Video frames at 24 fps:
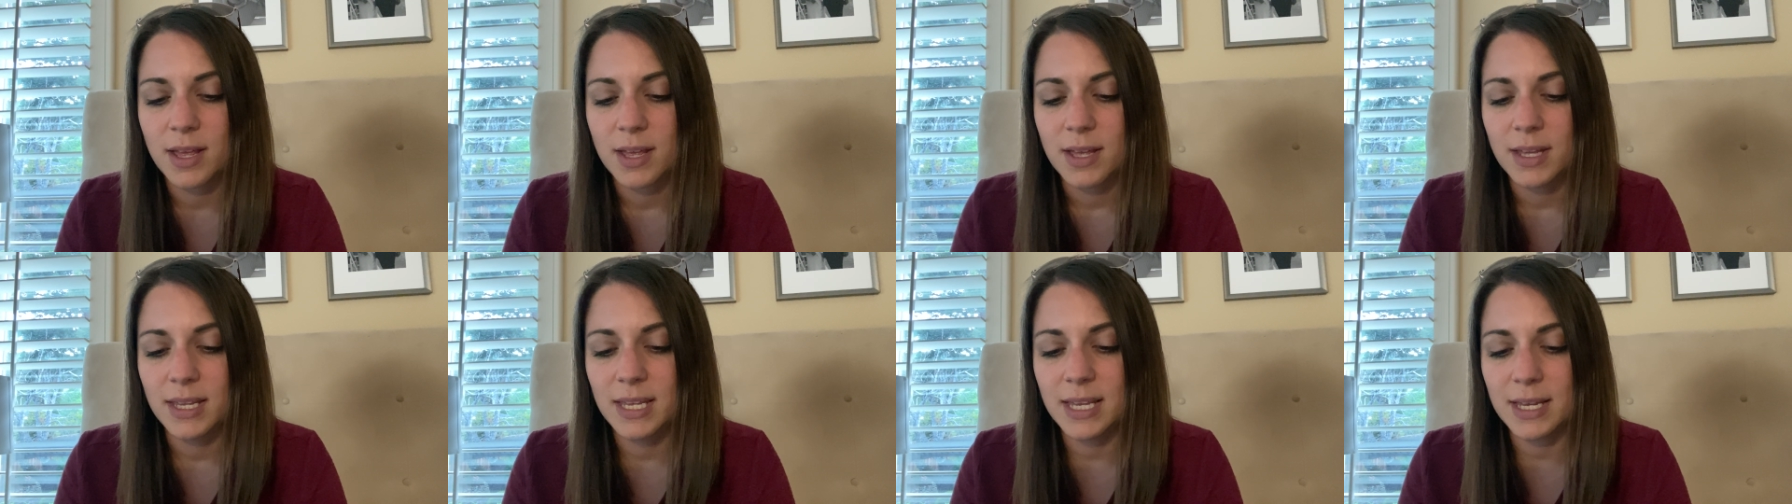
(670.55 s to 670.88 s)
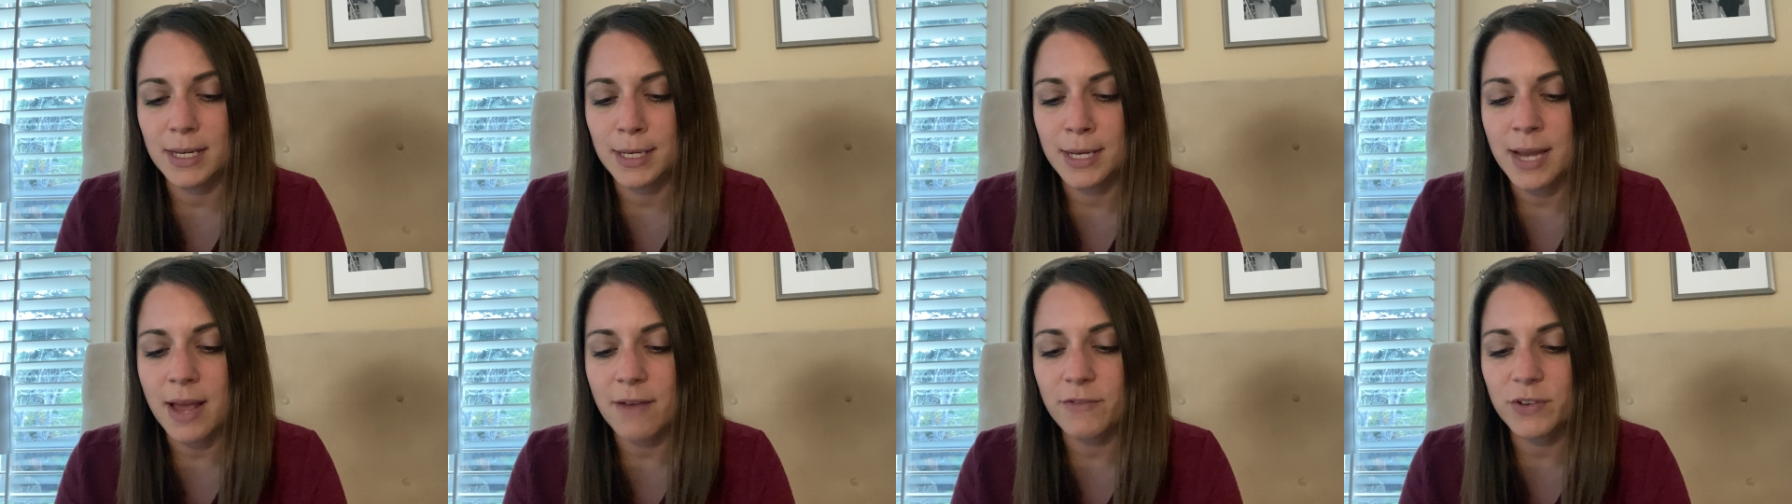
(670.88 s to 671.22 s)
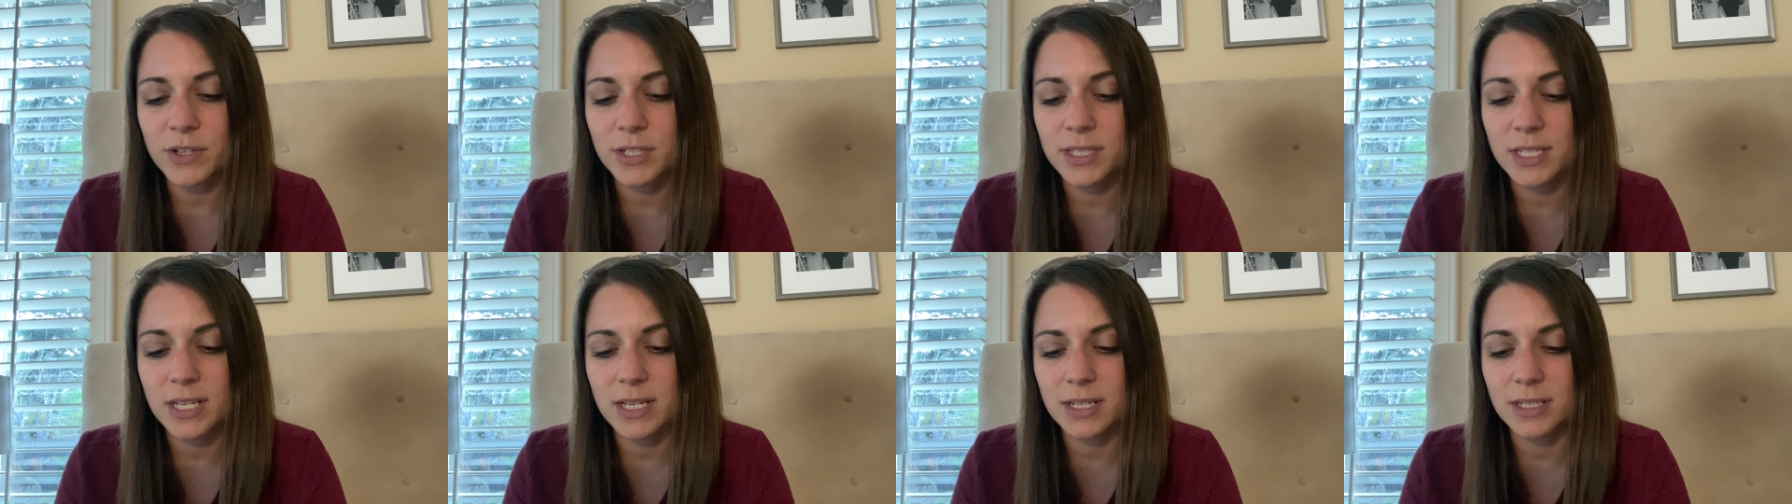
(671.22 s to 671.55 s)
He had never
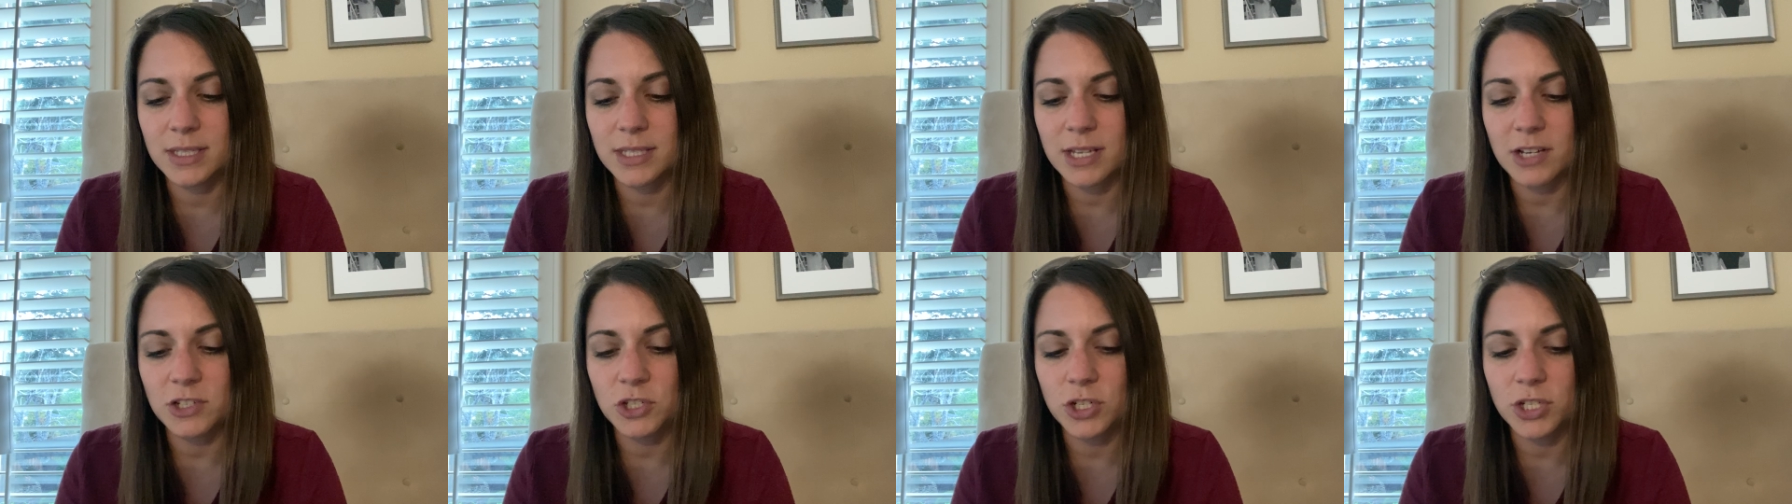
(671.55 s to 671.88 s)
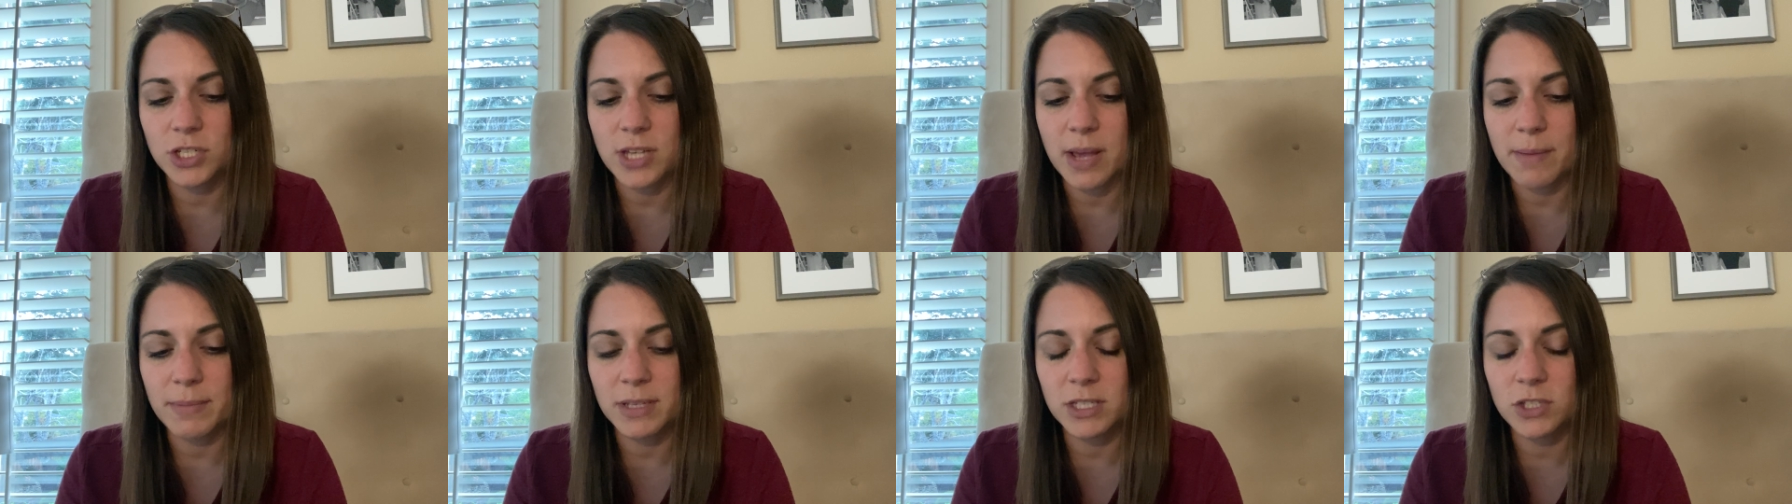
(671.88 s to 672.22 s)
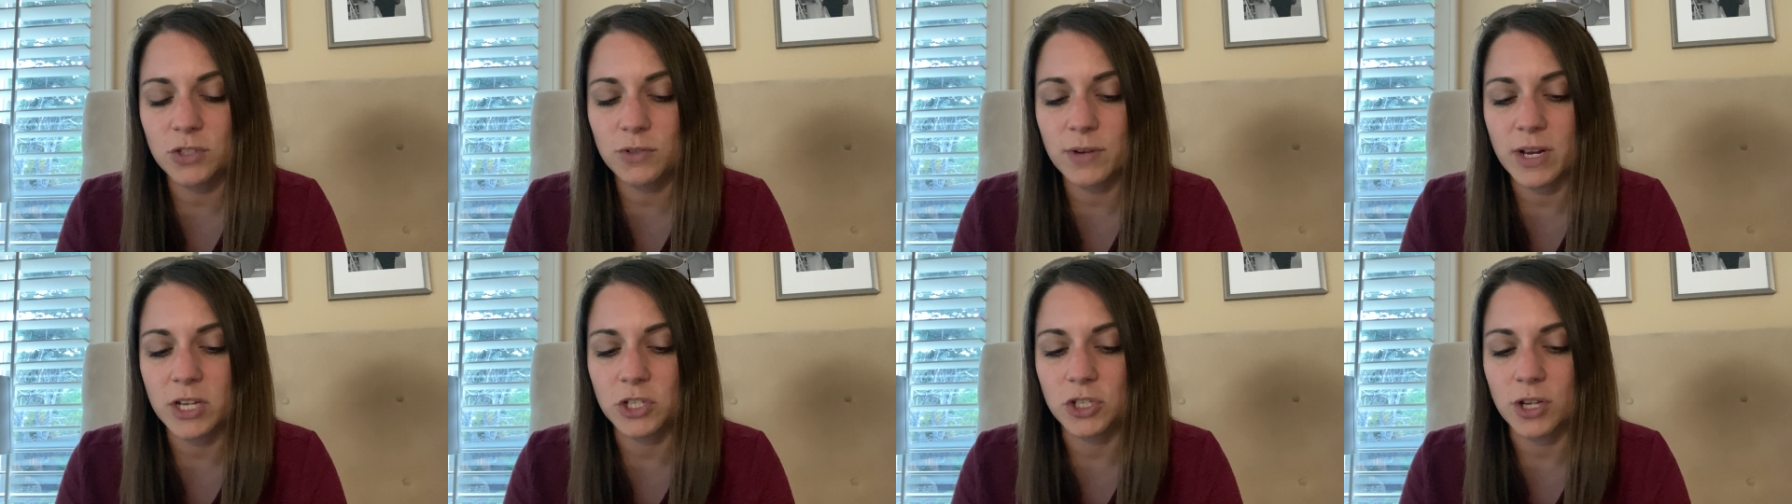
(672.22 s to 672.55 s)
seen such a
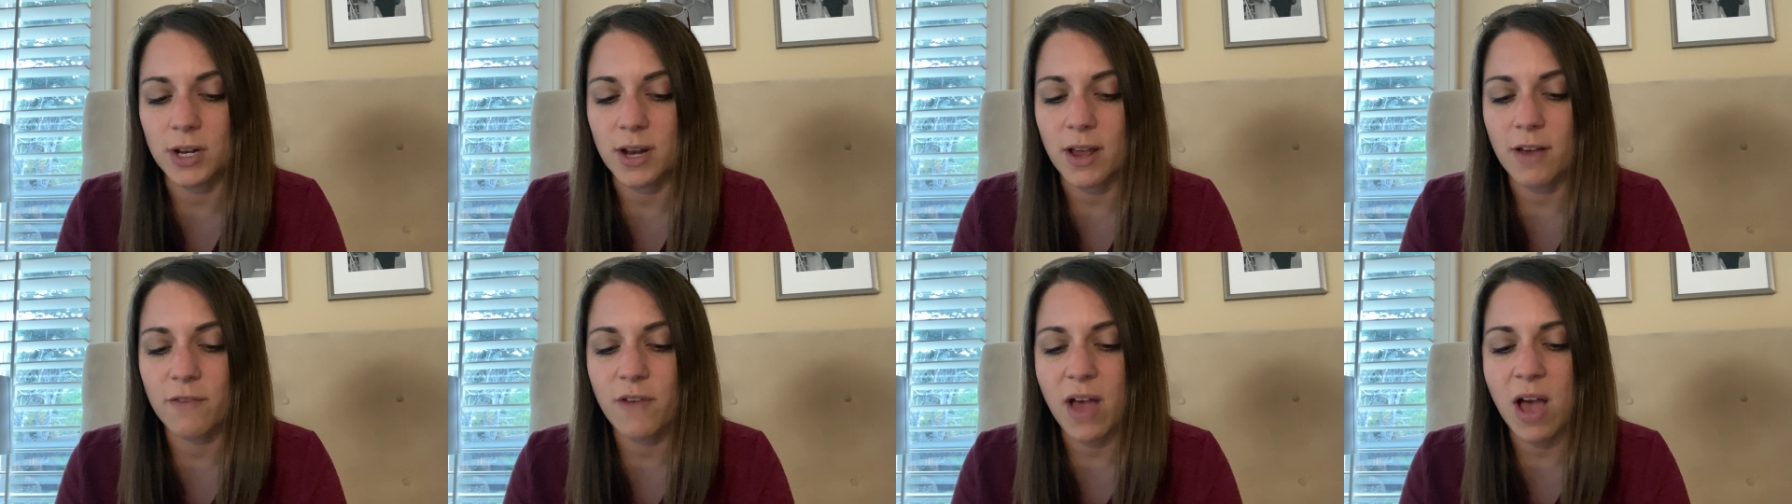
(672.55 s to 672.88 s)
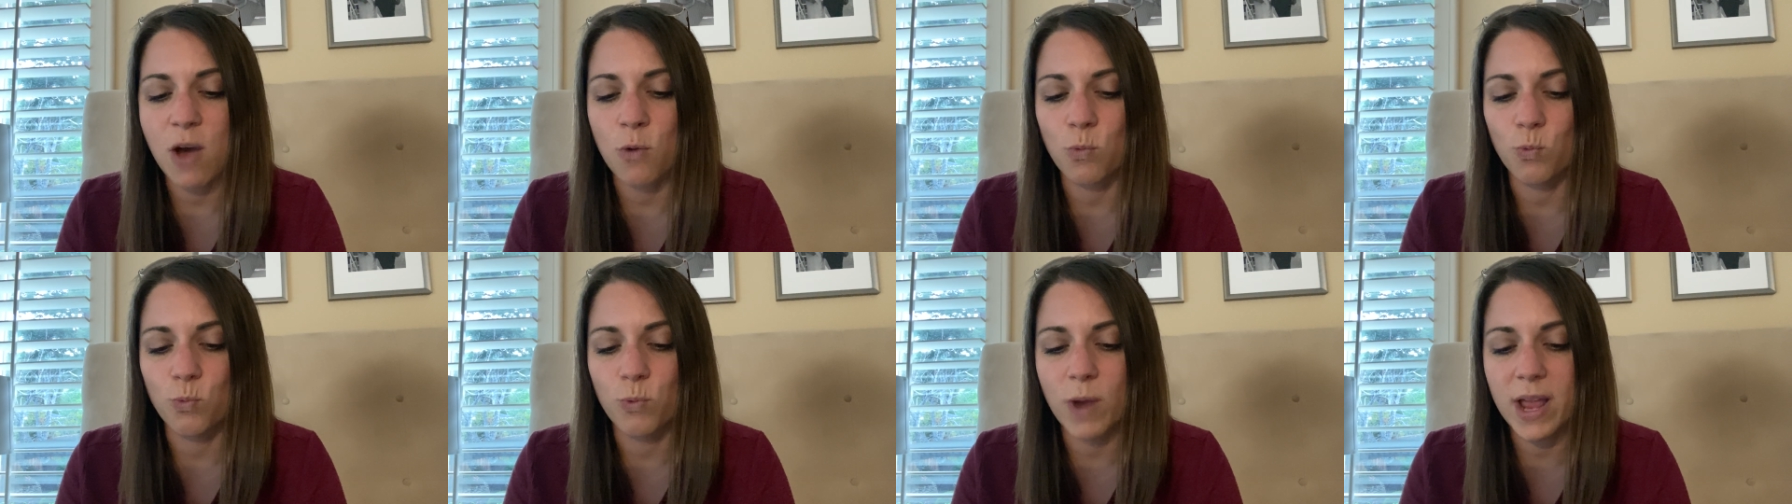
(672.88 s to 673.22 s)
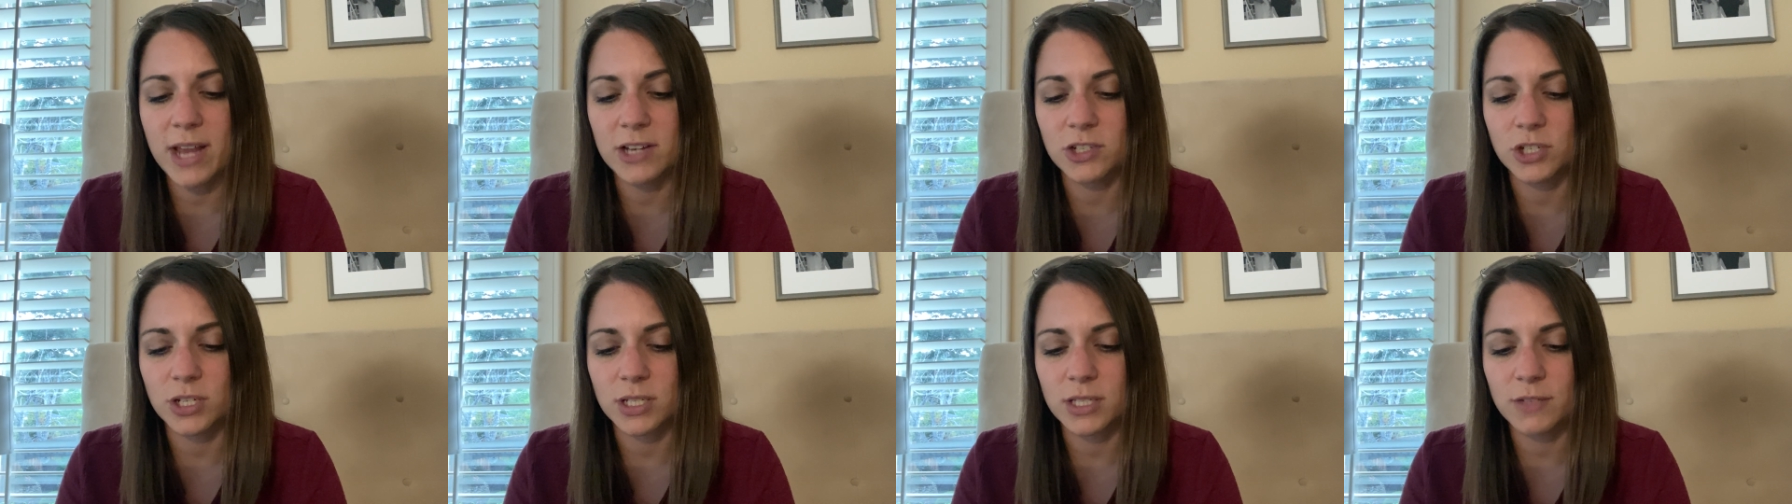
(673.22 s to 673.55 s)
demonstration of
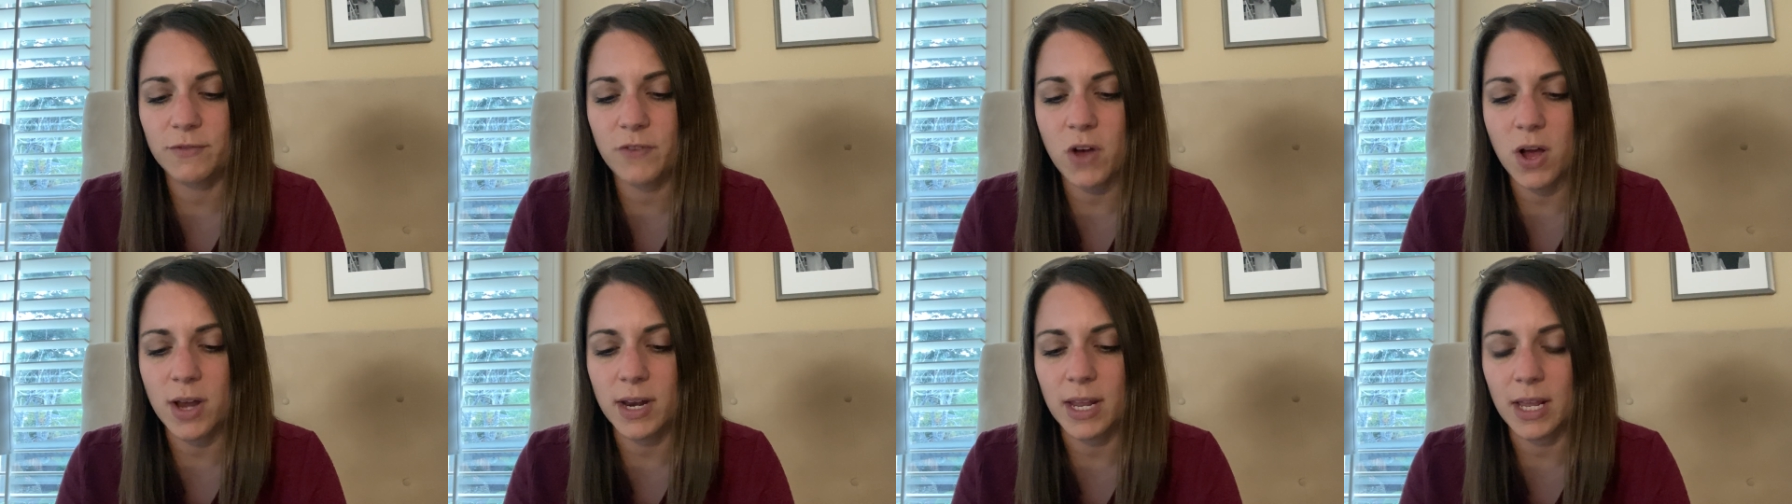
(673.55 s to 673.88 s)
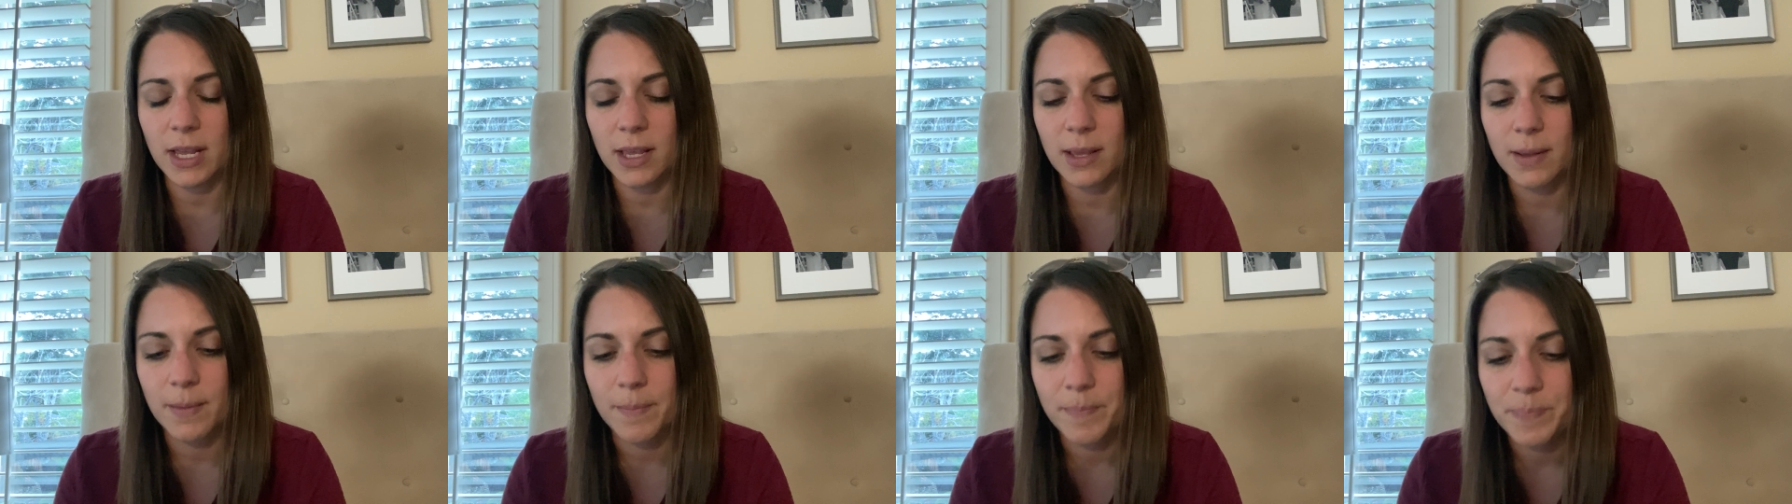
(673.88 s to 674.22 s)
outrageous fawning.